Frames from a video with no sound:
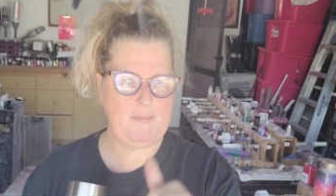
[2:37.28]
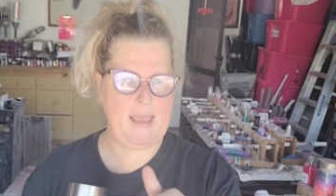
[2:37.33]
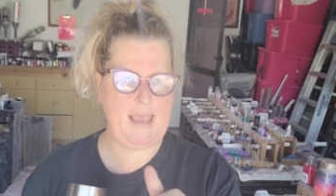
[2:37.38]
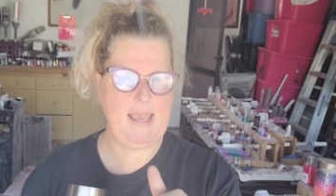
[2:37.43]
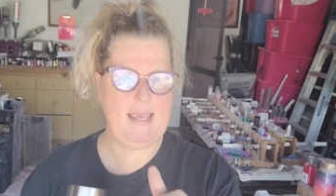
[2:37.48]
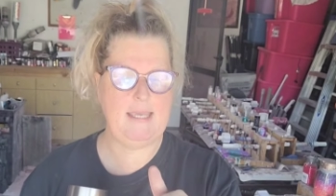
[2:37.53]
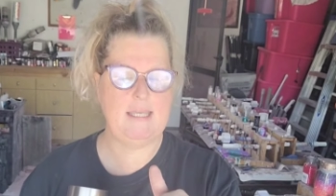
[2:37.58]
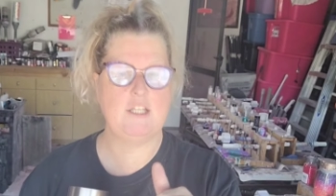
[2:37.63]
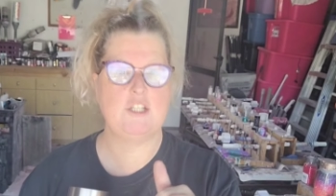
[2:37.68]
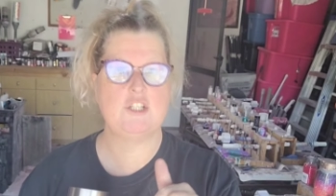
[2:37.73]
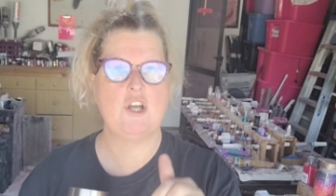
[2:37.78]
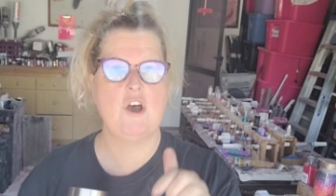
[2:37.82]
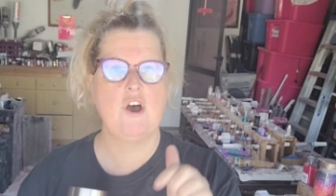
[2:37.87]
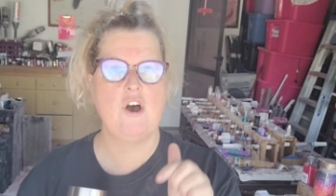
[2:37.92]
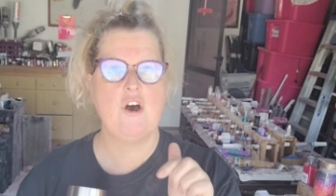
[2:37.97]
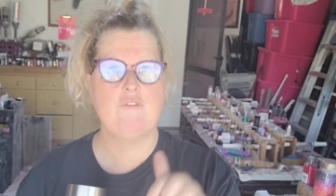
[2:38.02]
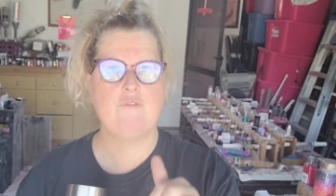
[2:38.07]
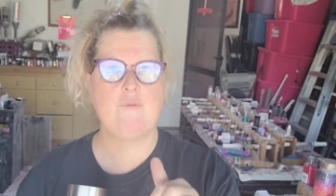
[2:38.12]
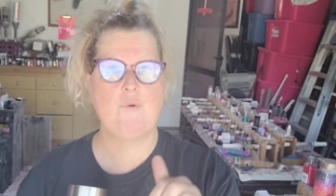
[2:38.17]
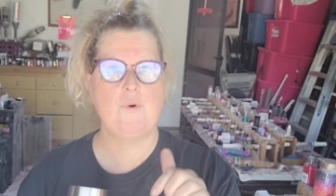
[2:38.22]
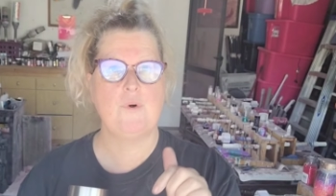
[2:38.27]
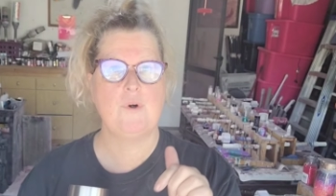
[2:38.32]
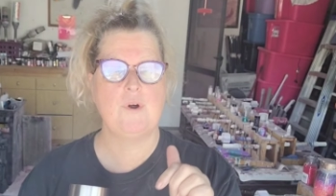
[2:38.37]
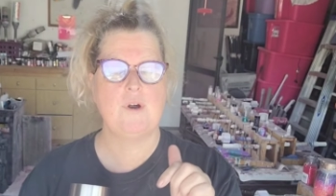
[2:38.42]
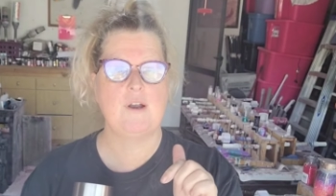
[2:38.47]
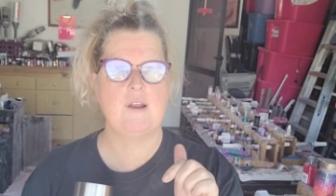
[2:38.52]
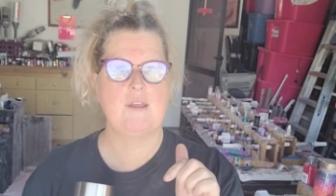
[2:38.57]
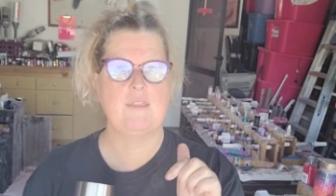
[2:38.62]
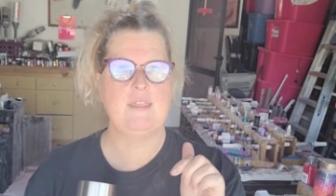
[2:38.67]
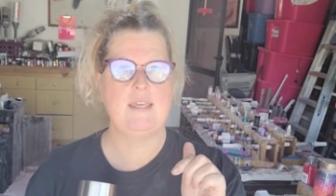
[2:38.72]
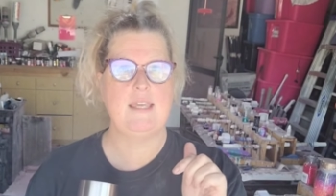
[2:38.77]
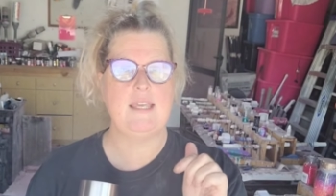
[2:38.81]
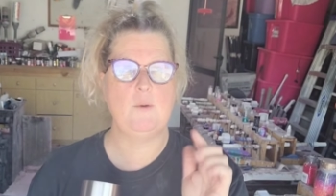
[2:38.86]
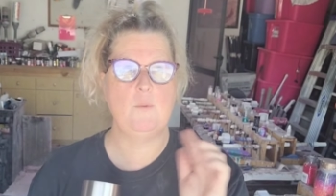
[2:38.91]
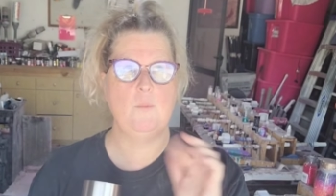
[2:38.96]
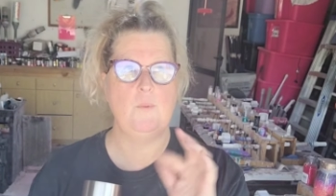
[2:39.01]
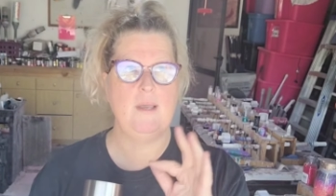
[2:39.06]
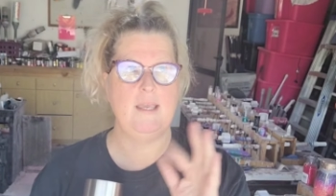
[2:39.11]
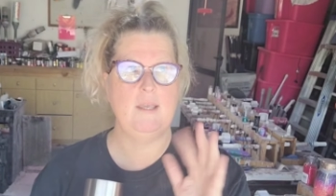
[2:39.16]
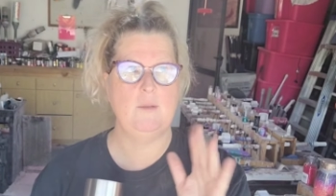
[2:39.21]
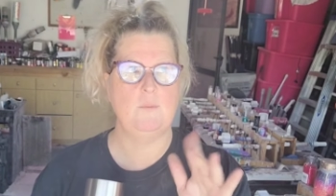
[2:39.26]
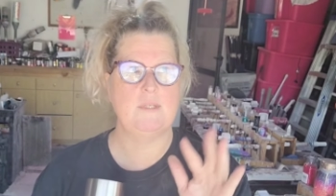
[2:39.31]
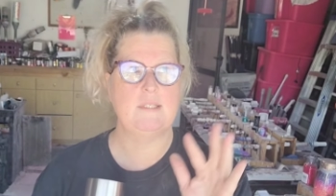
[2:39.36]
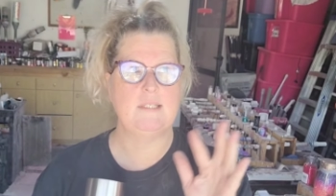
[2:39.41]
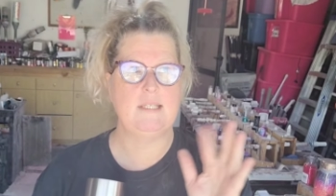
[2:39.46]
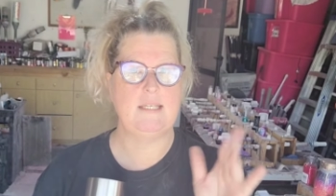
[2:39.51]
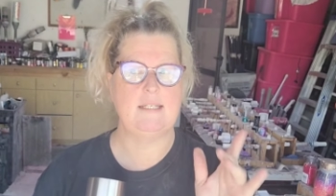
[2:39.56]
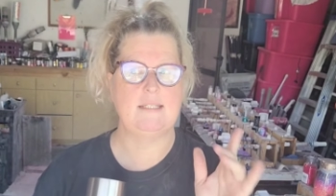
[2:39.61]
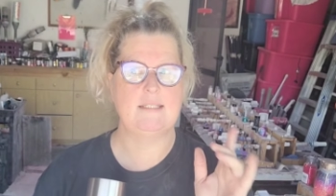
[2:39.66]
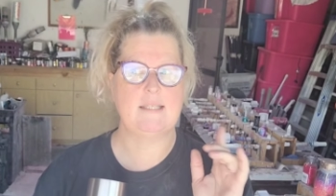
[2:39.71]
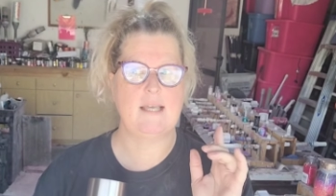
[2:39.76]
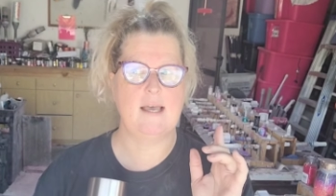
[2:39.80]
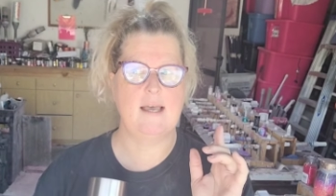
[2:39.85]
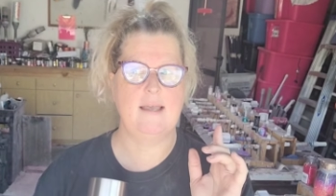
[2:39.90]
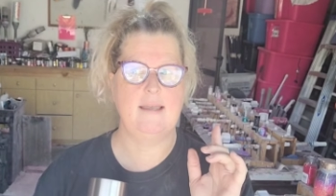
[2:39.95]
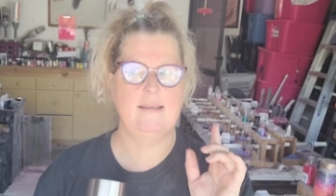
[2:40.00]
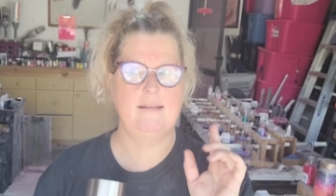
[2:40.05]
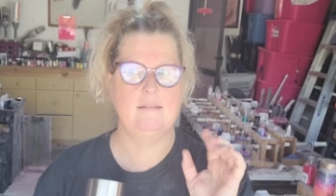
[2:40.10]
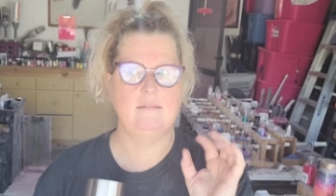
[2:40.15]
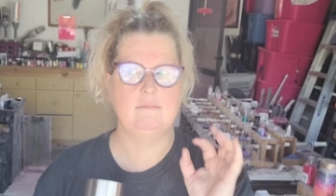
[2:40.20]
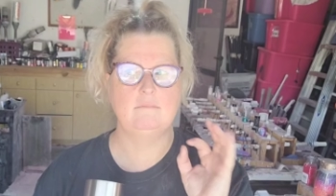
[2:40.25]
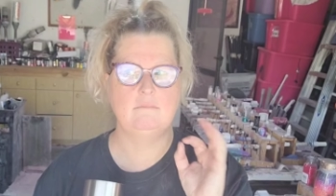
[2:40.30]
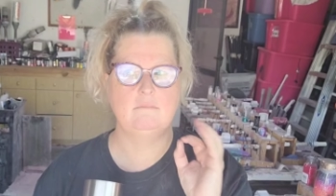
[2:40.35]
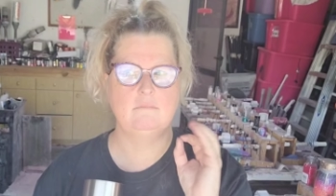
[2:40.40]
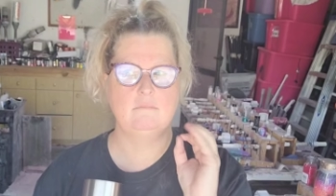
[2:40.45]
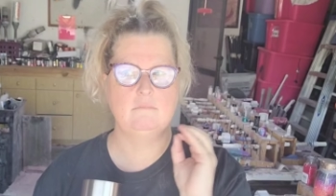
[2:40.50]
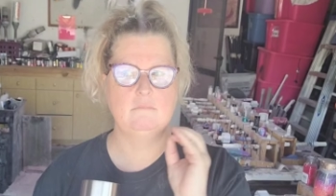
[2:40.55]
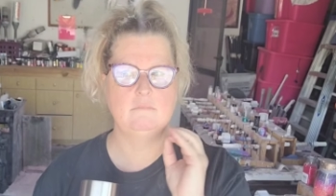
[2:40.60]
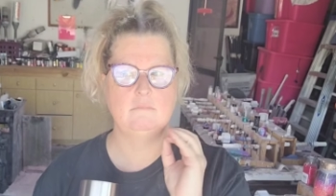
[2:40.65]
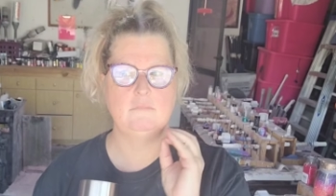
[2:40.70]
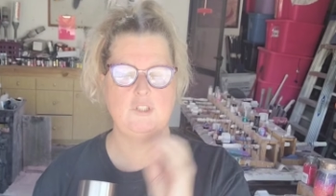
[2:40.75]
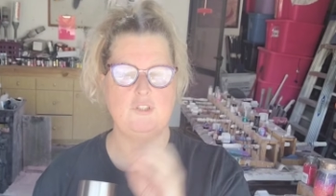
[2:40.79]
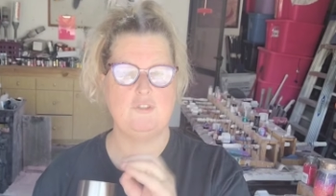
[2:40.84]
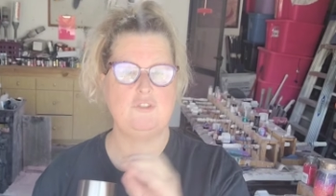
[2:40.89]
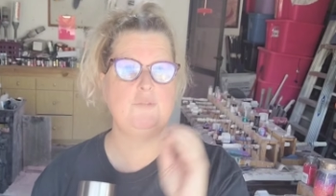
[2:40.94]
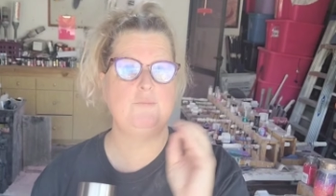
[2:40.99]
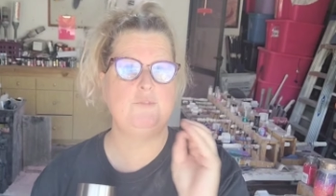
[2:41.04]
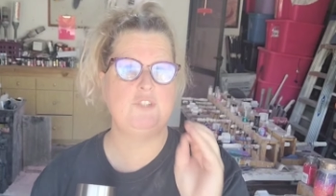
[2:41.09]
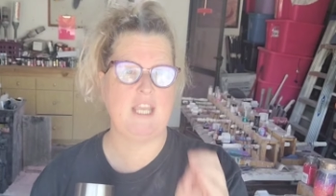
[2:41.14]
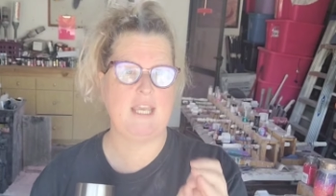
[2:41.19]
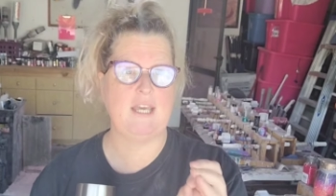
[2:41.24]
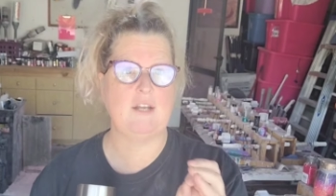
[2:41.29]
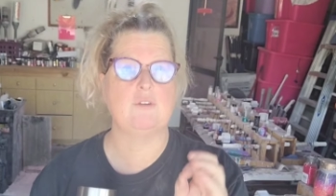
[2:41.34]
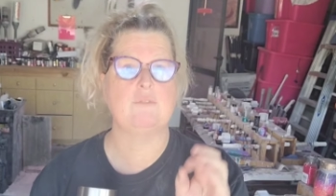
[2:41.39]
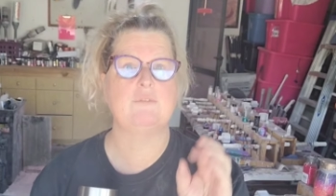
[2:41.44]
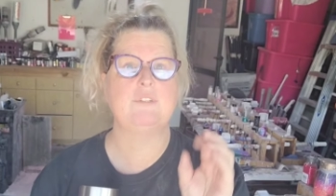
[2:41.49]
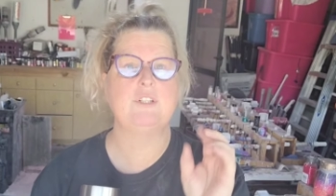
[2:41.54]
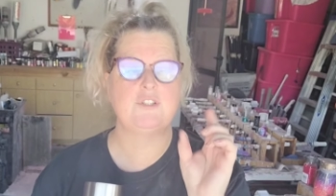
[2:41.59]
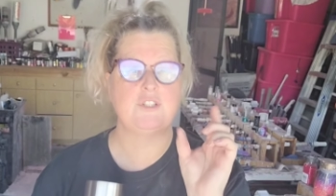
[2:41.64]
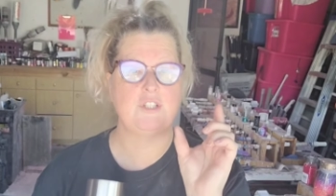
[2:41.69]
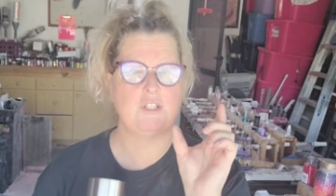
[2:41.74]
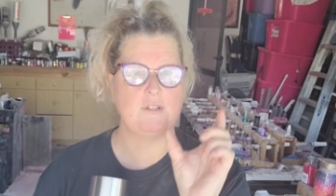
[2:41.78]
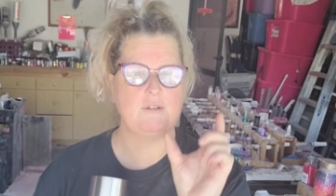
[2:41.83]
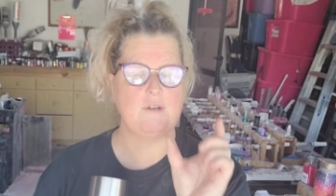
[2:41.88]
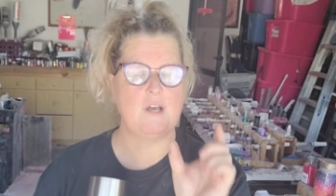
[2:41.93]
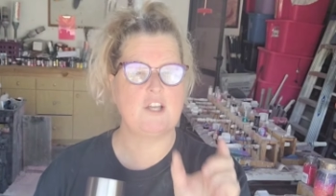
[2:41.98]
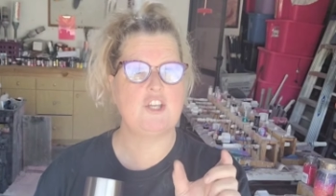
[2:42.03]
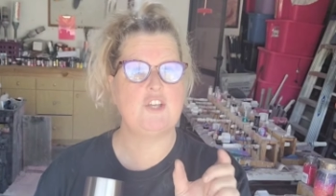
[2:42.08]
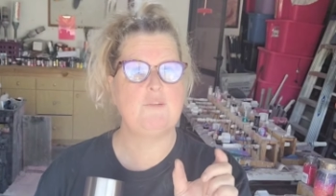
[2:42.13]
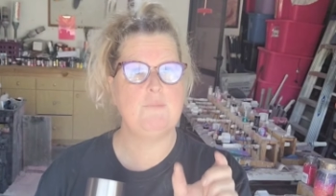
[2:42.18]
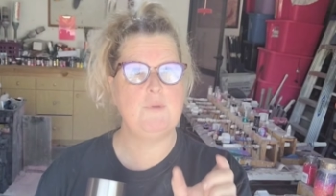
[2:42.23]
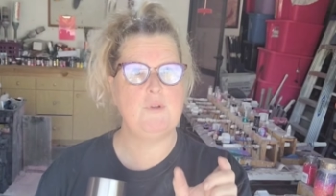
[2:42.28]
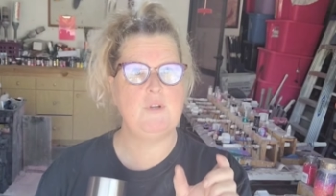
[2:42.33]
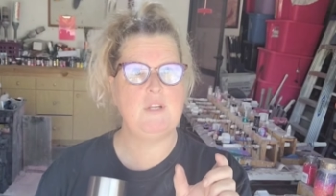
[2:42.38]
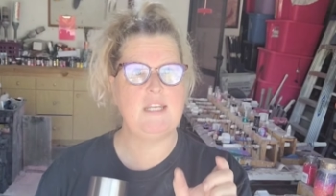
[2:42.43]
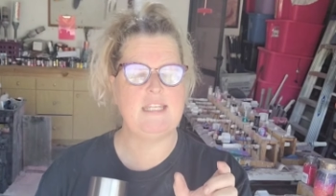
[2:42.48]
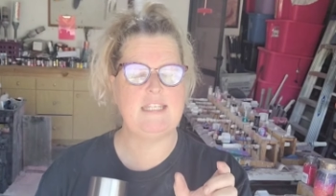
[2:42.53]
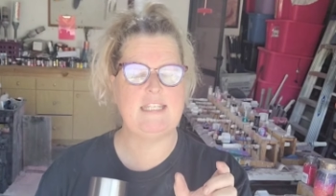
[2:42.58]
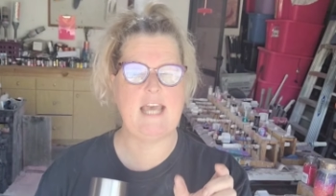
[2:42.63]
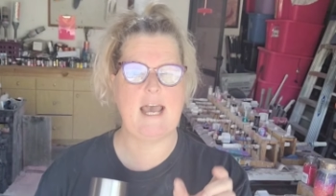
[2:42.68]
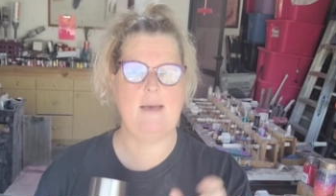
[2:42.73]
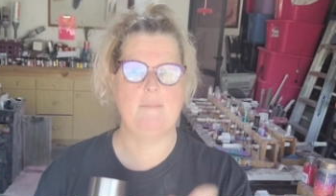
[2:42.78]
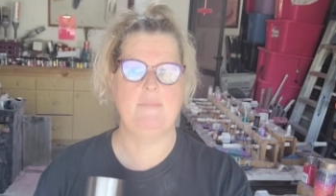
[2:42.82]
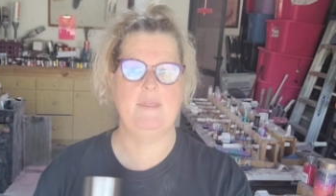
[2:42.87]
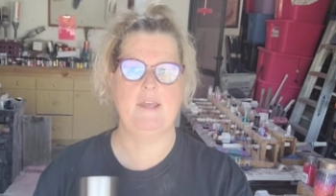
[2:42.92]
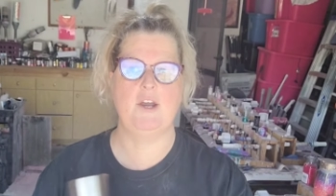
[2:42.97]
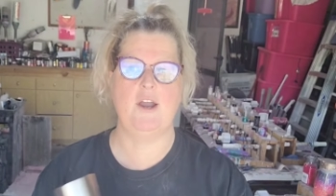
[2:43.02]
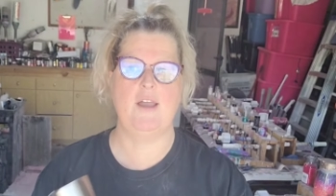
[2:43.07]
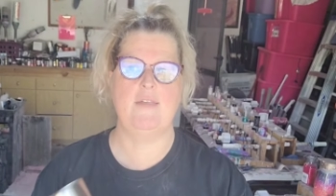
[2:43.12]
page for the Wicked Whiskey Design YouTube channel, there's a community tab there.